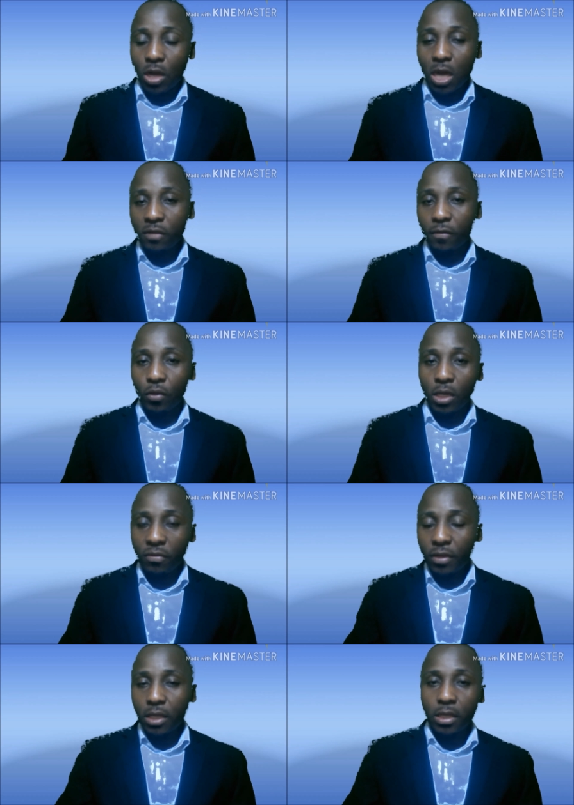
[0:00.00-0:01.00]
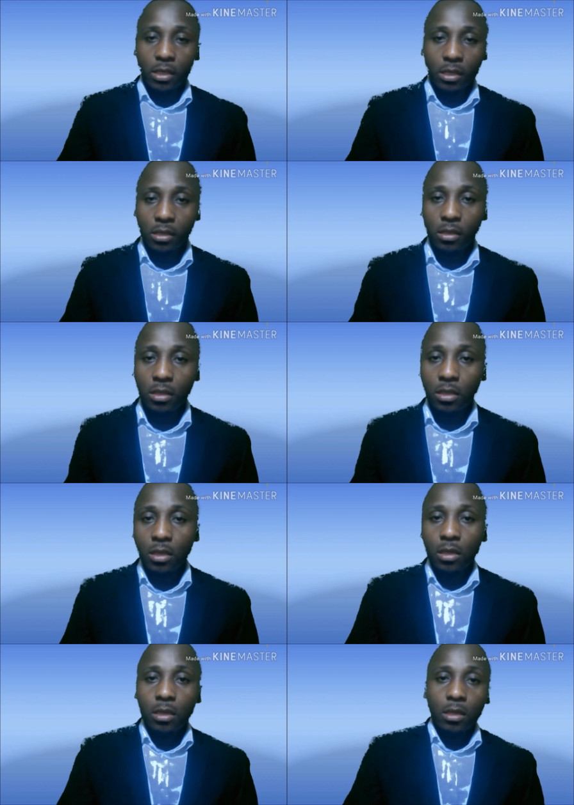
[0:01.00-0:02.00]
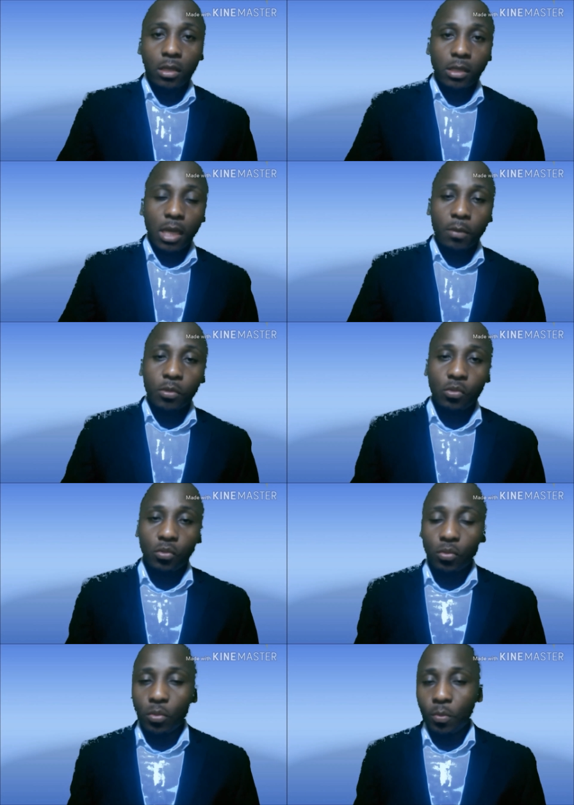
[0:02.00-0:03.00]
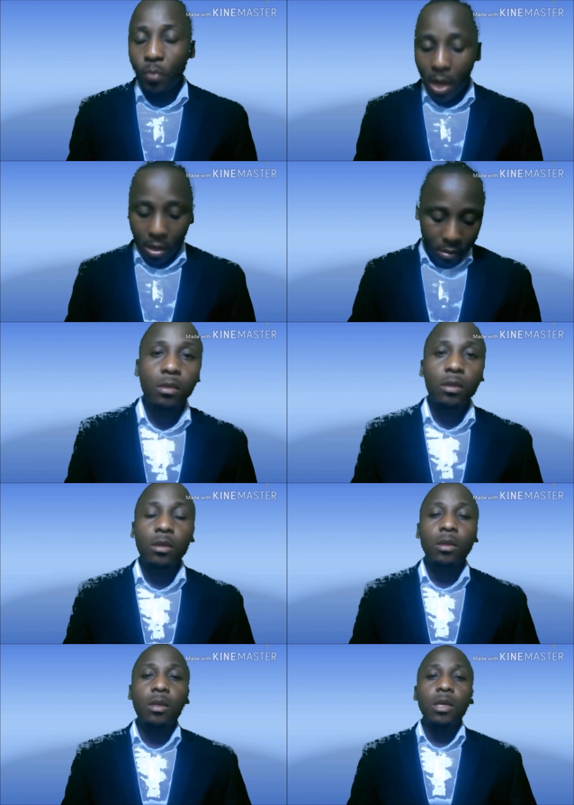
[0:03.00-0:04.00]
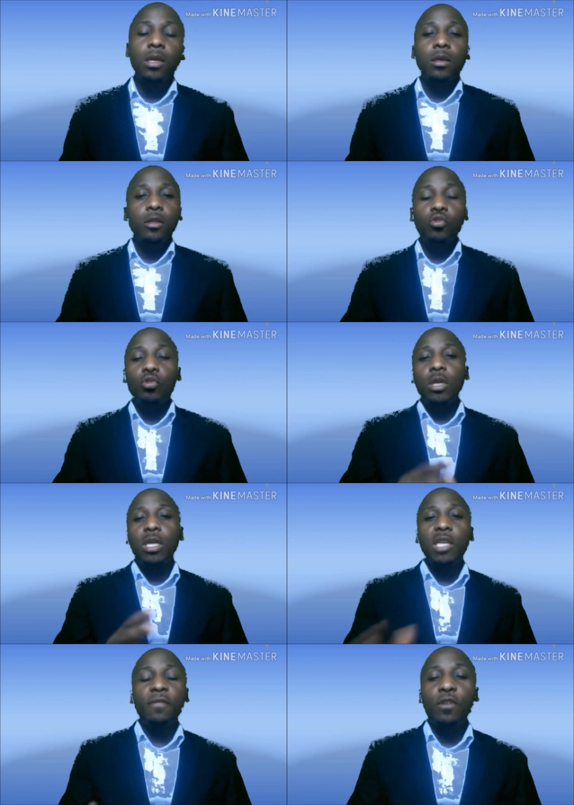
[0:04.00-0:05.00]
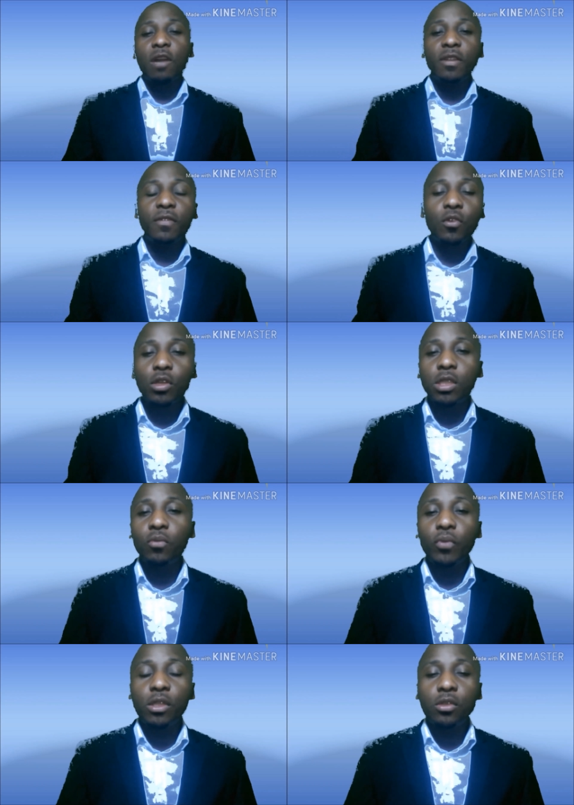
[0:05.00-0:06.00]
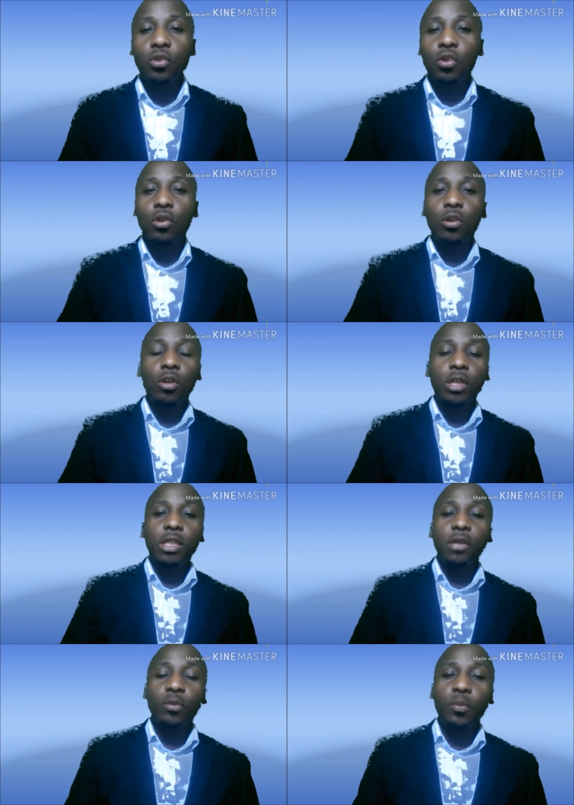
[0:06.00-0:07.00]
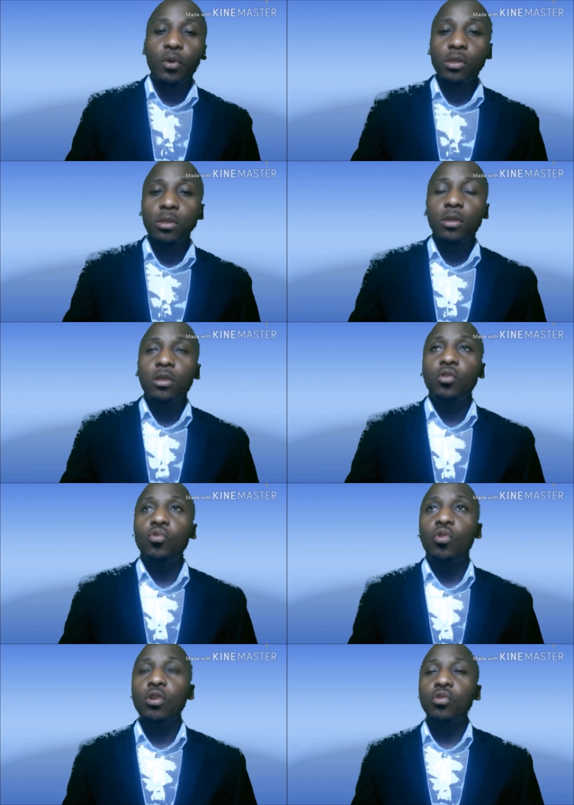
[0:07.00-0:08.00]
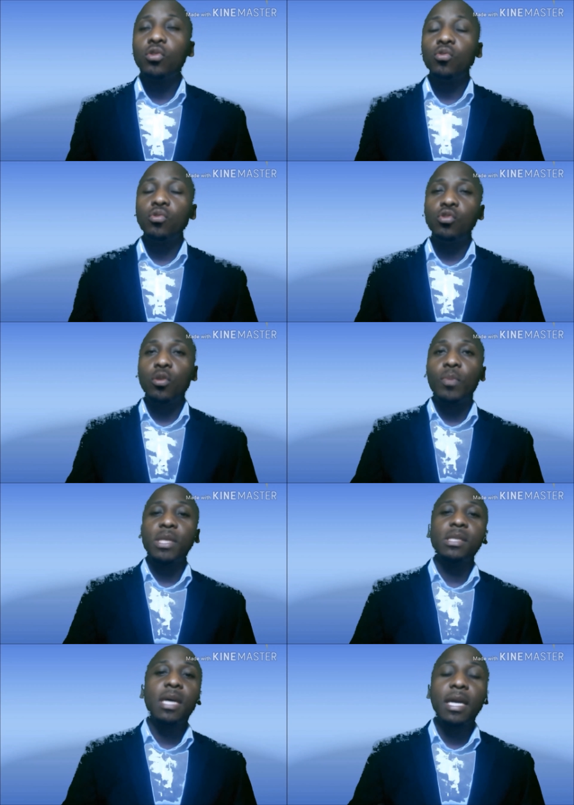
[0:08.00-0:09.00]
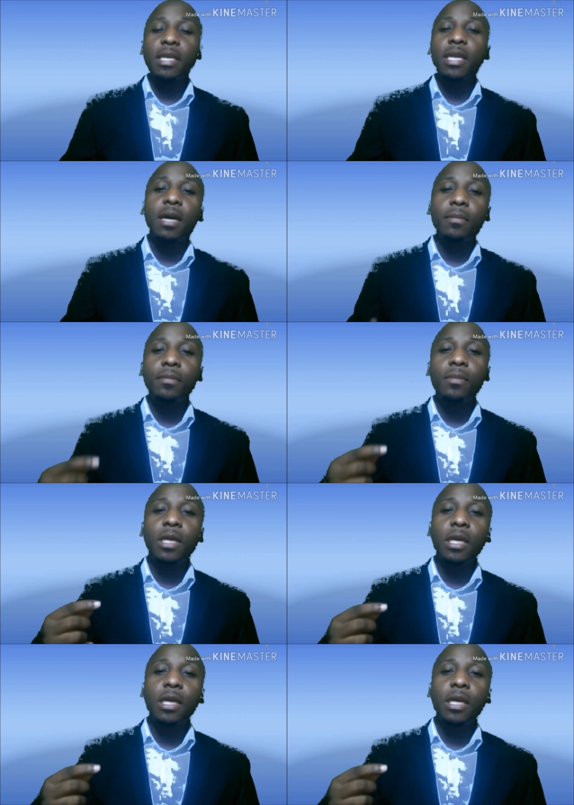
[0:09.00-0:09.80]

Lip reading: cash flow and everything is up to par. So if you have difficulty with your audited report, you could also use your personal income